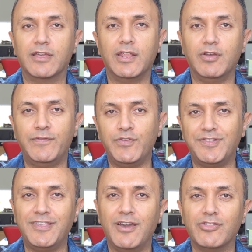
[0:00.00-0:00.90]
if you
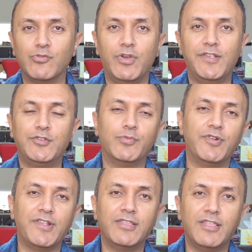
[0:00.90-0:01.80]
see other ways to
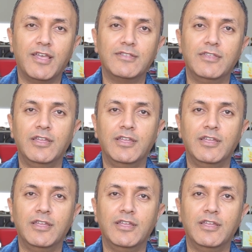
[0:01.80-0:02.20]
represent that